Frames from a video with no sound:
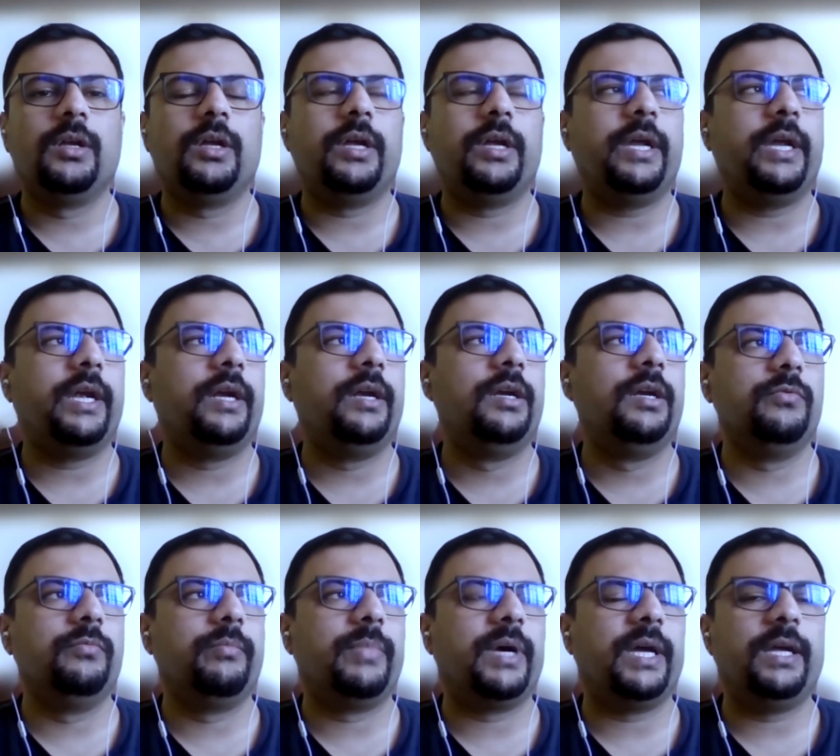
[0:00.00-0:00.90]
and
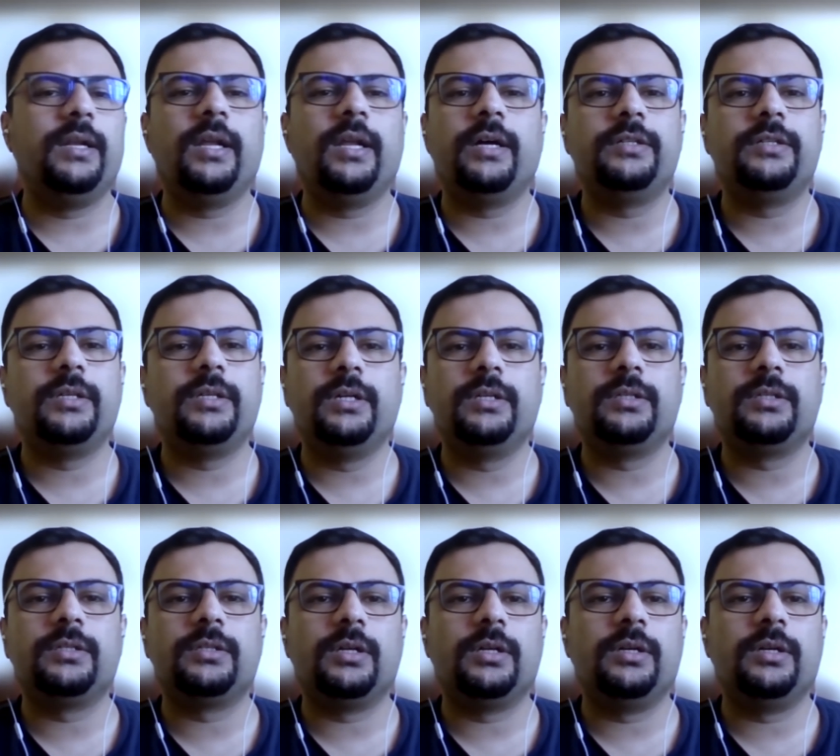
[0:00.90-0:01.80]
by and large it's
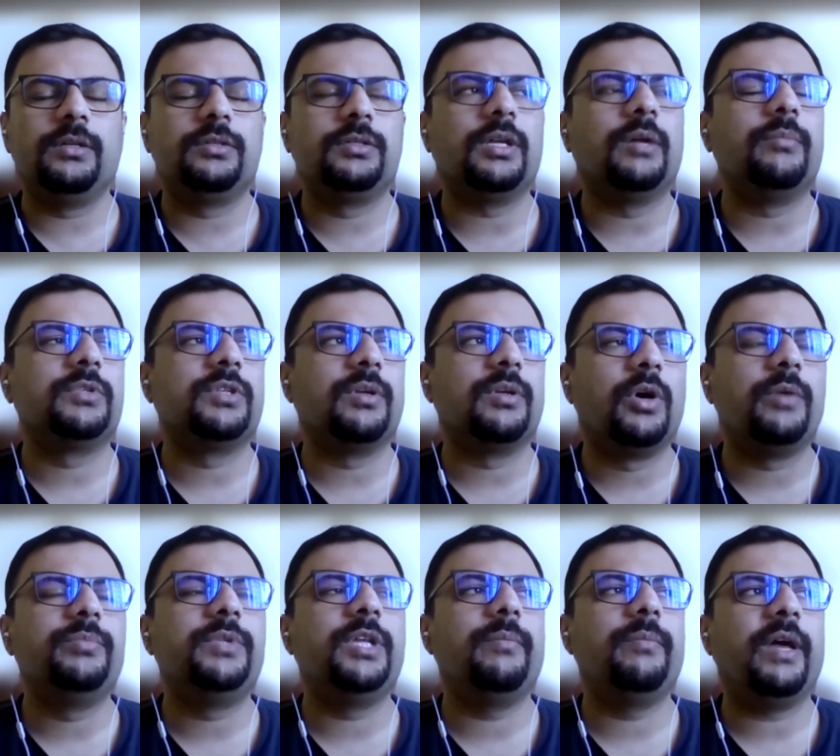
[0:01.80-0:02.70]
uh, some some
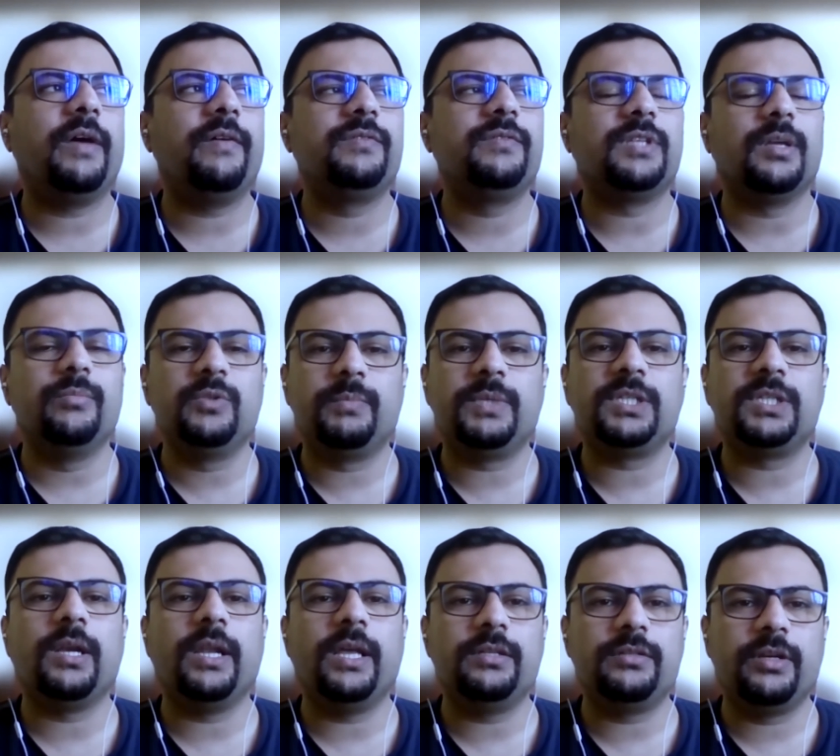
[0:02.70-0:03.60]
of them have some
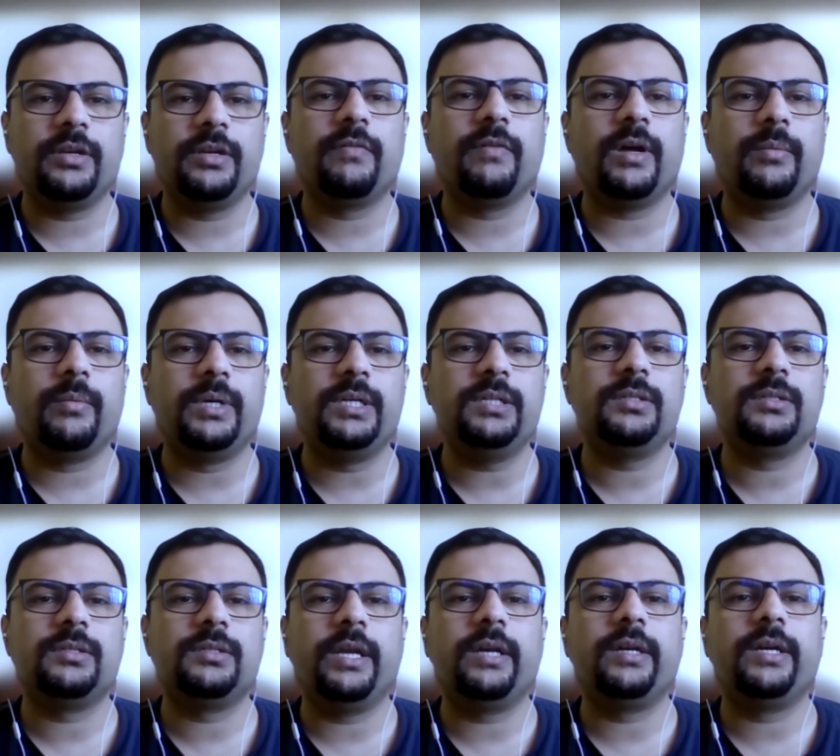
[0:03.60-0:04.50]
specialized requirements
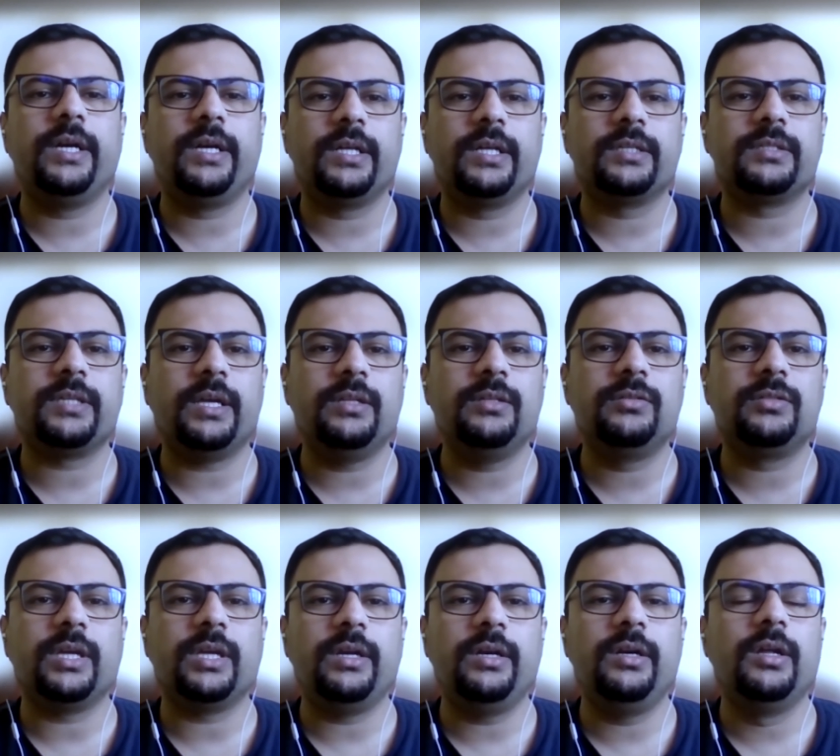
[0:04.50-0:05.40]
like data science
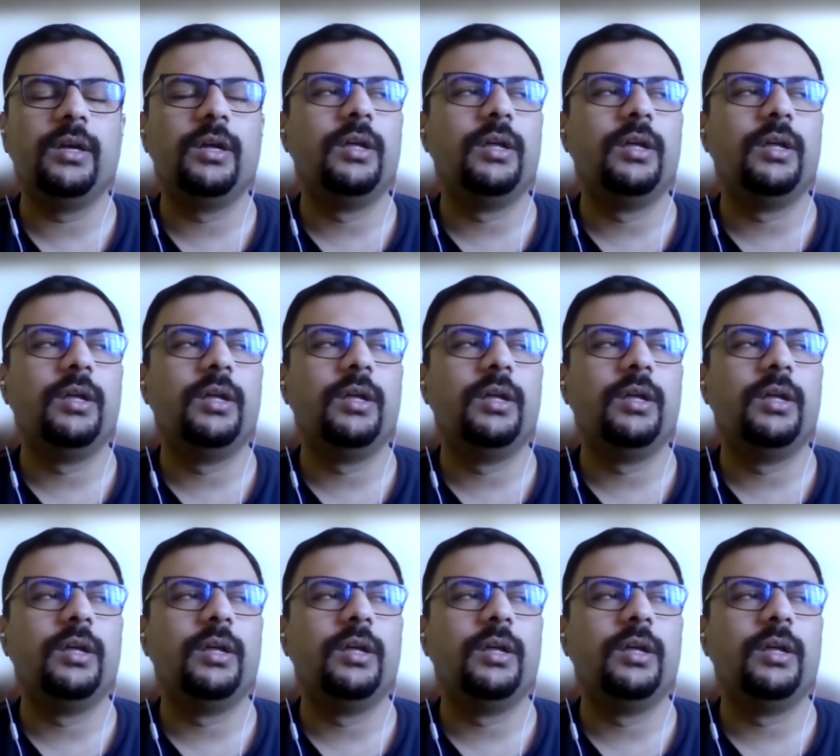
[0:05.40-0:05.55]
side,